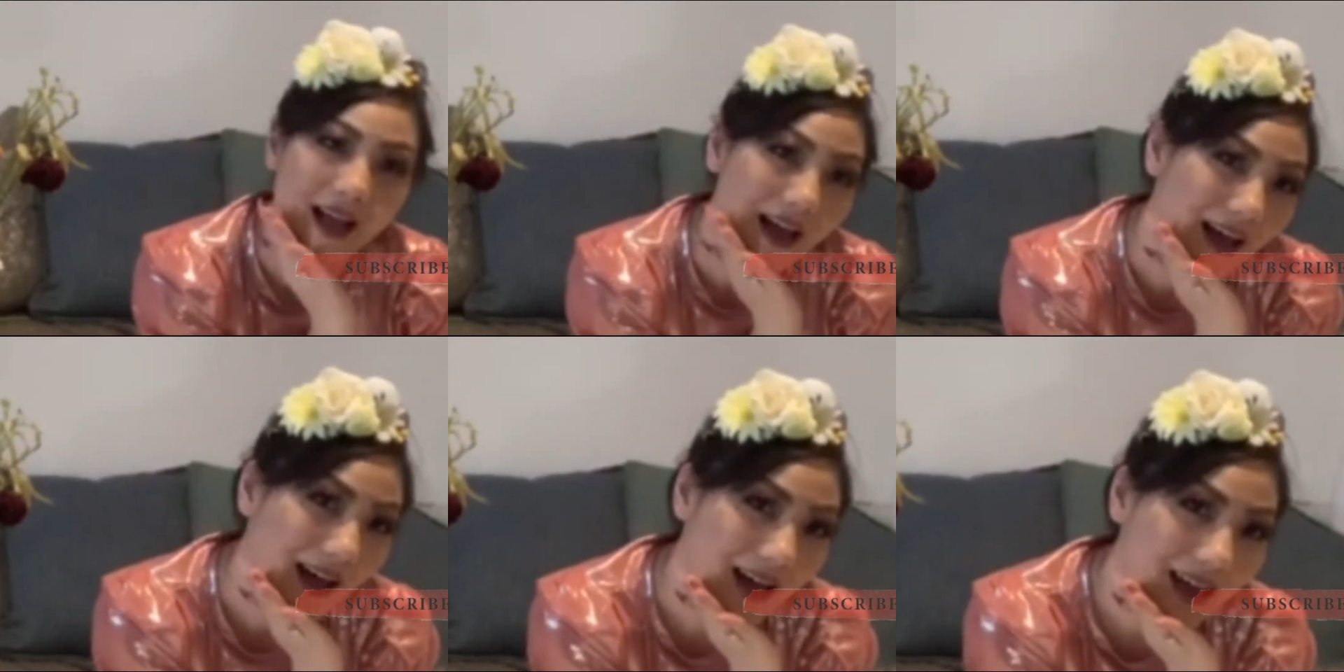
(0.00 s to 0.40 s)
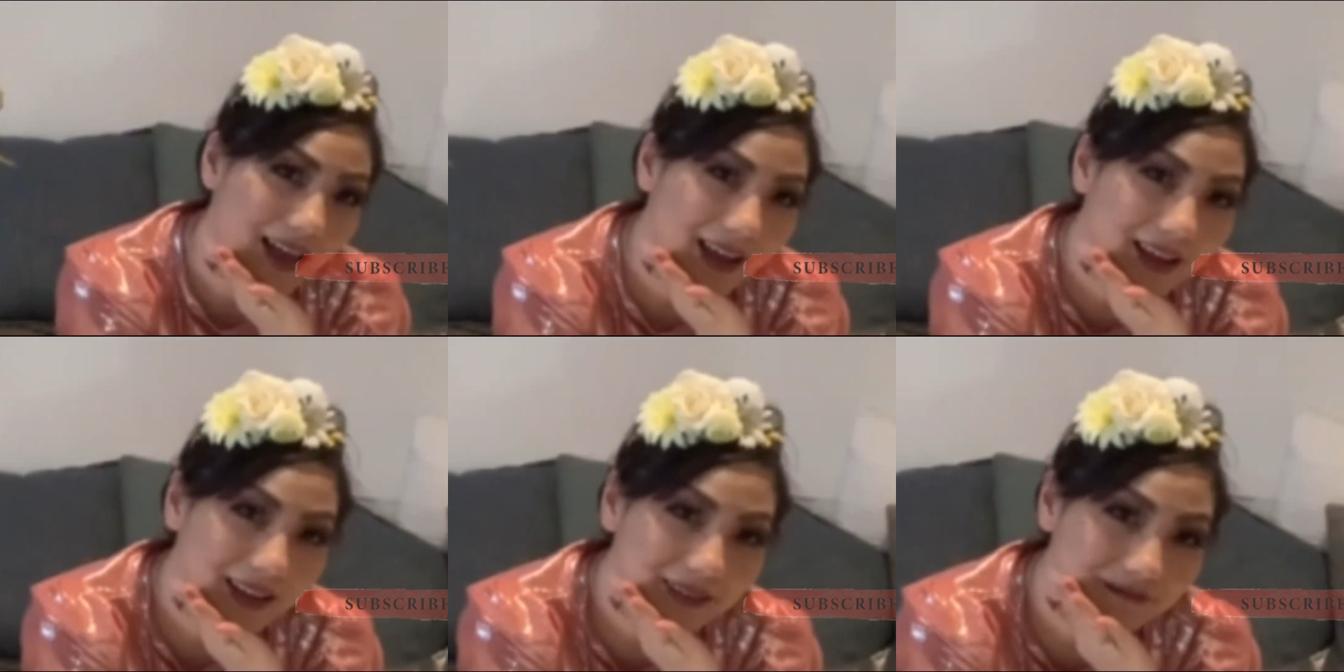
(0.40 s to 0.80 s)

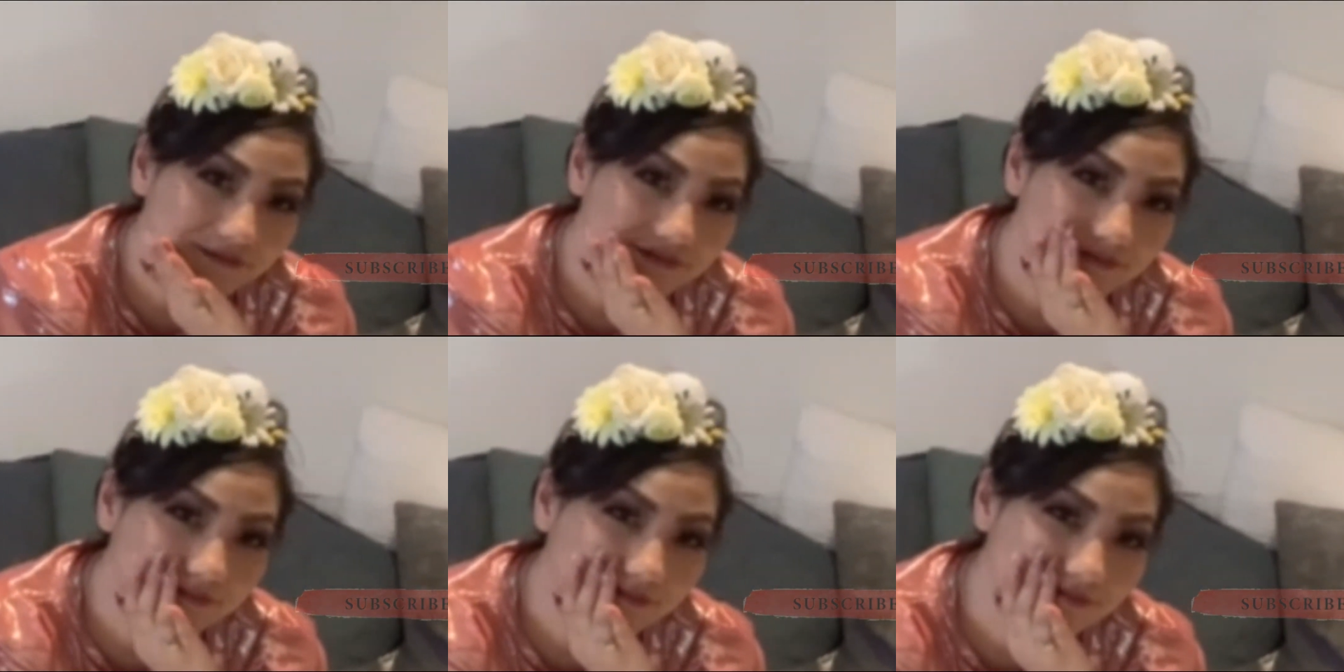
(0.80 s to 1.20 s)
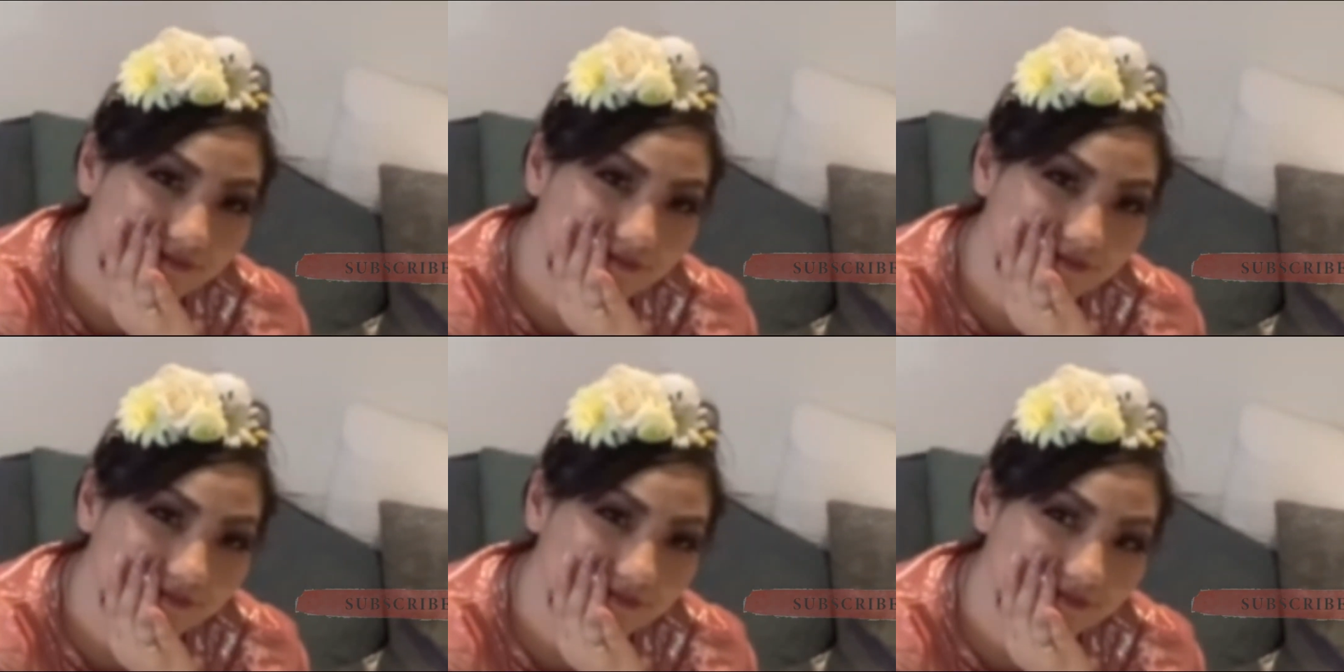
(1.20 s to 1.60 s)
Hi.
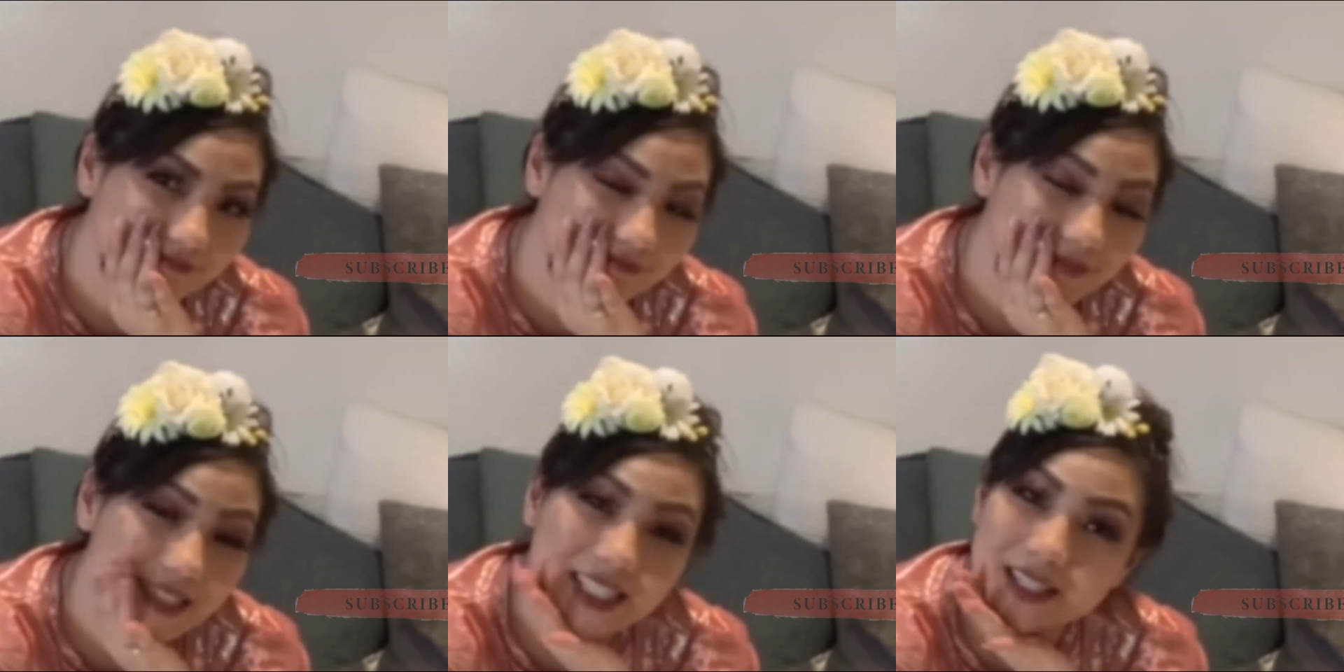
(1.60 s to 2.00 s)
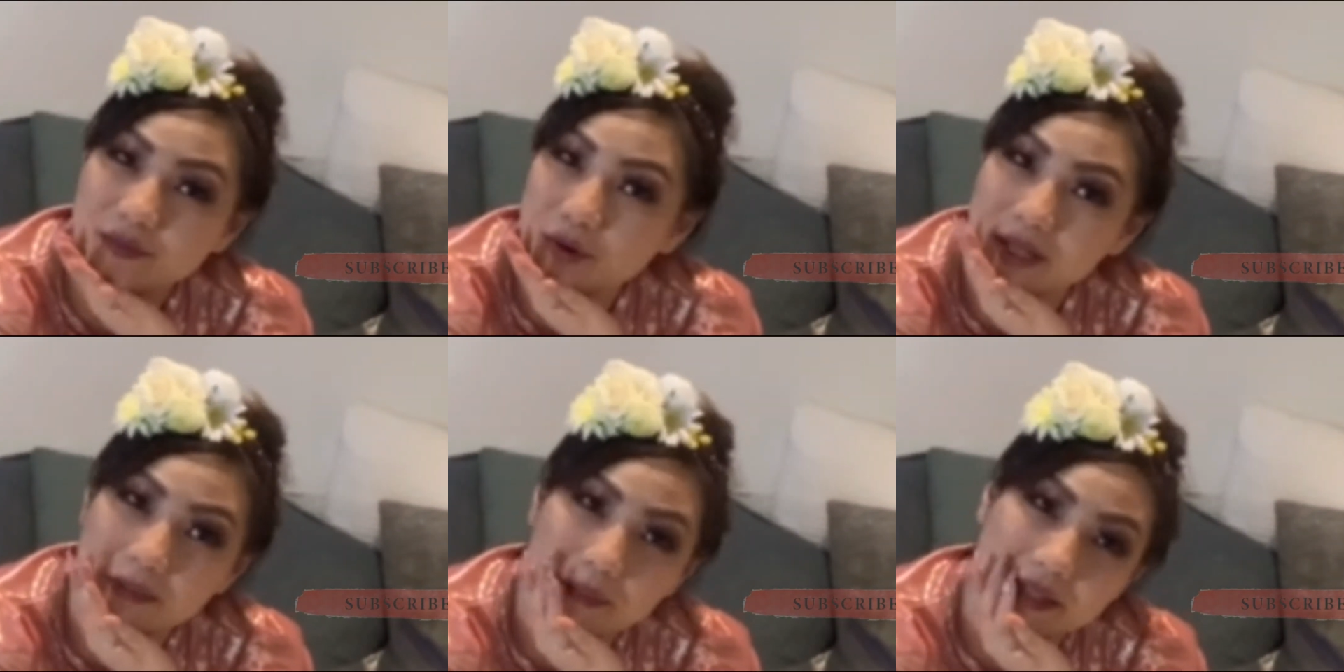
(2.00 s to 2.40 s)
Do you
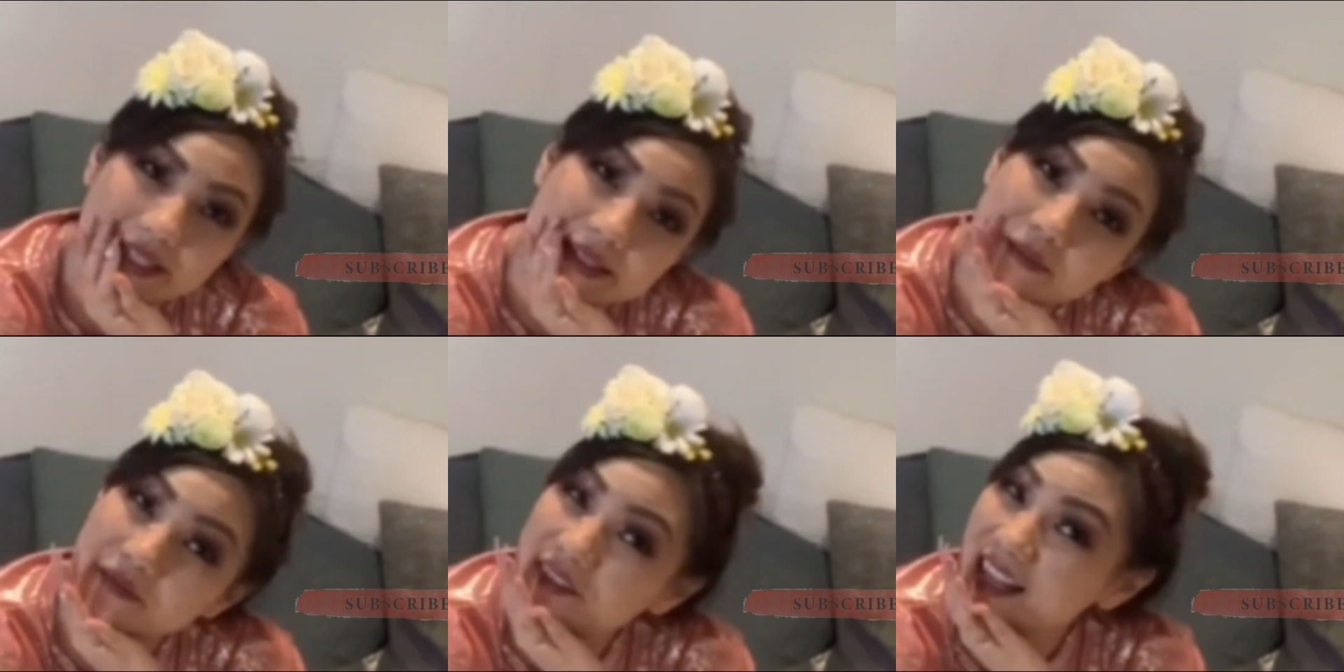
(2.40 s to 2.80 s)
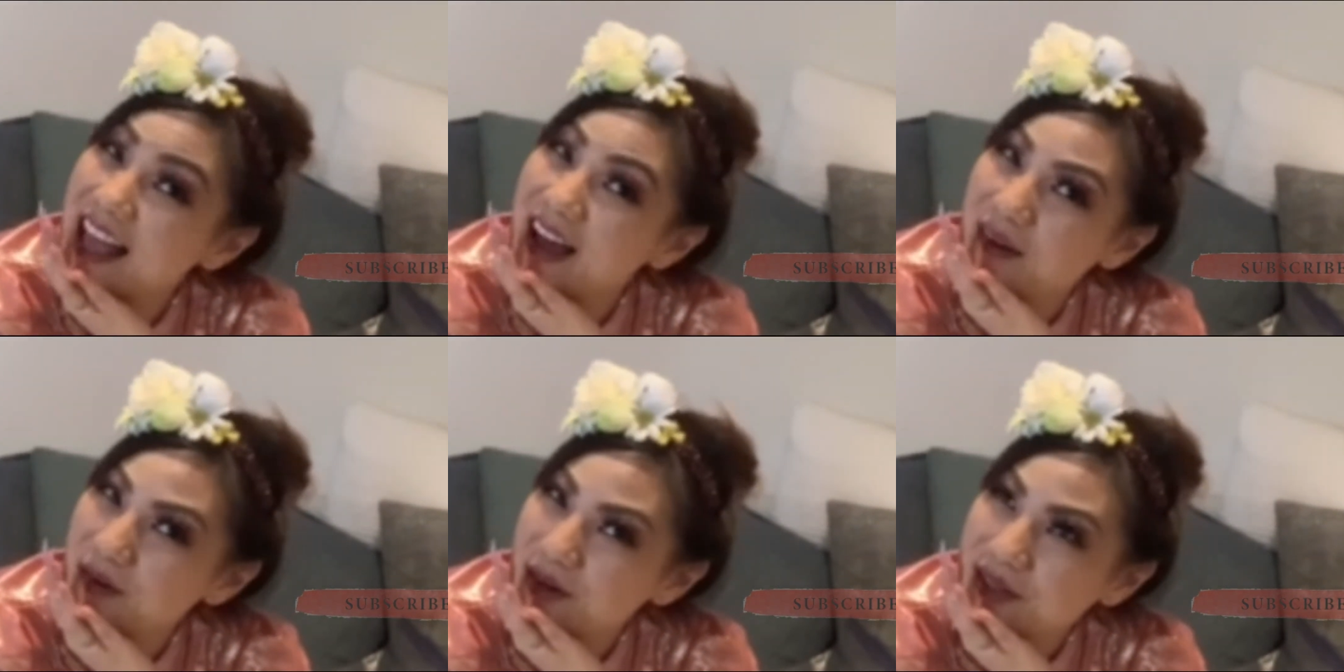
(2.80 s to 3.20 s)
want to pick some
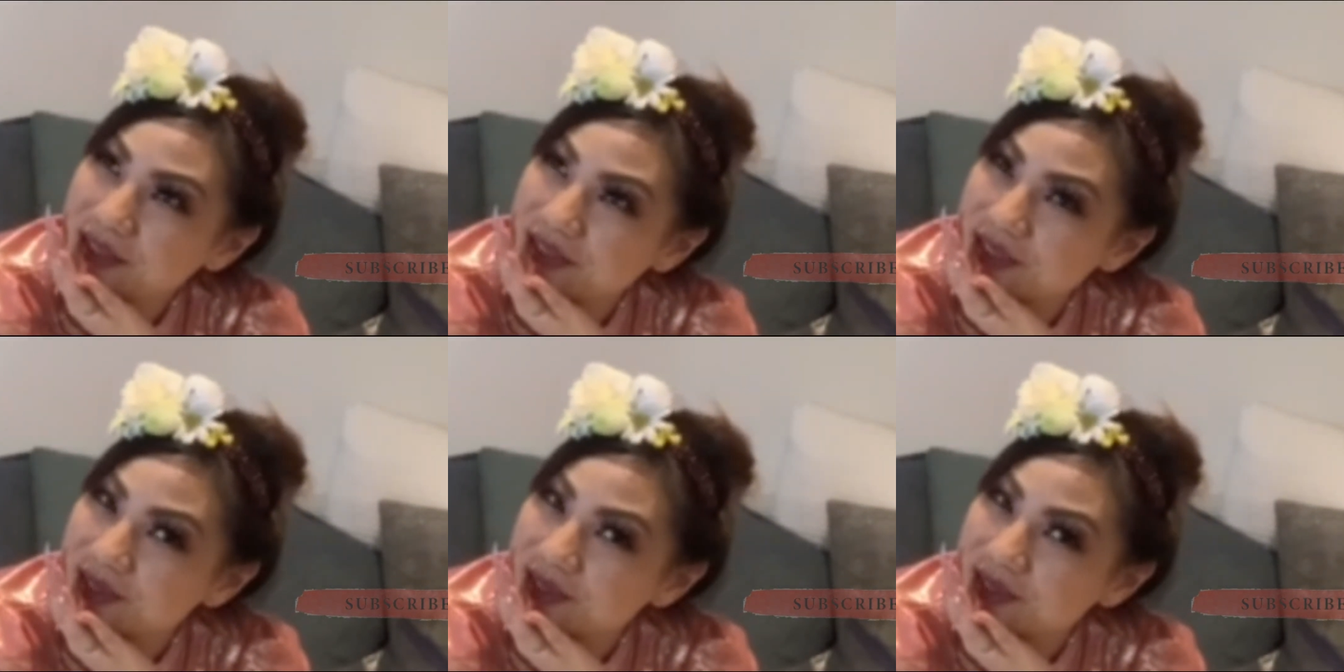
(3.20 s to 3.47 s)
flowers?